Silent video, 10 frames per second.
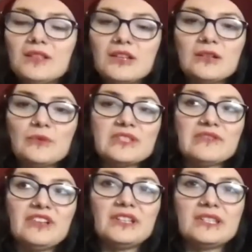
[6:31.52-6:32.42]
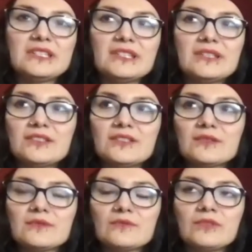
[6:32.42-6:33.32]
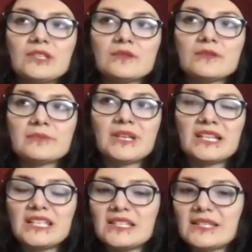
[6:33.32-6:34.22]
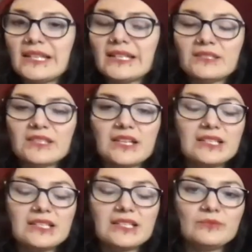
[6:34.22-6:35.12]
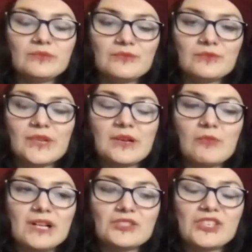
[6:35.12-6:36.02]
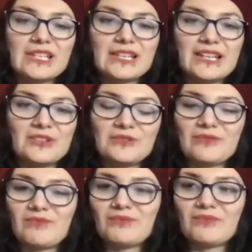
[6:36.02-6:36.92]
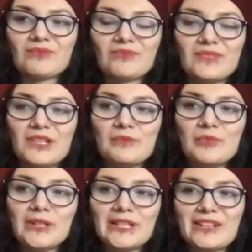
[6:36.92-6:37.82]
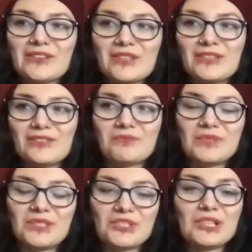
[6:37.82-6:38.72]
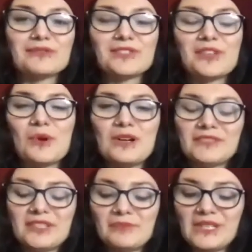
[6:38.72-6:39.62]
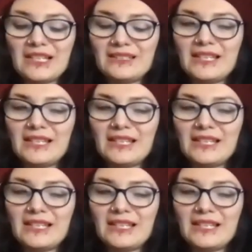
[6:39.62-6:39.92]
thought it was fun. This was my second time rewatching it. I don't pull it out of the shelf too often, but I